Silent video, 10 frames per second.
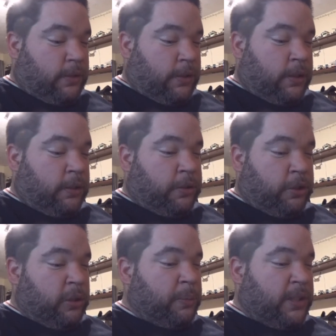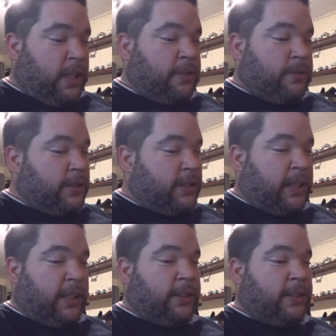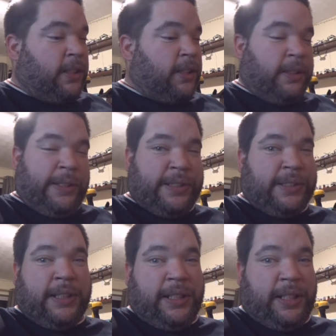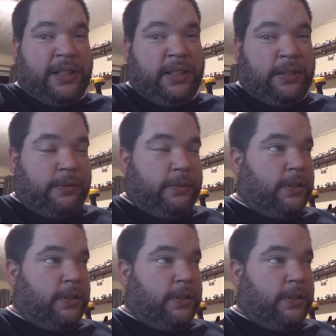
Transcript: YouTube censoring things that you say, you know.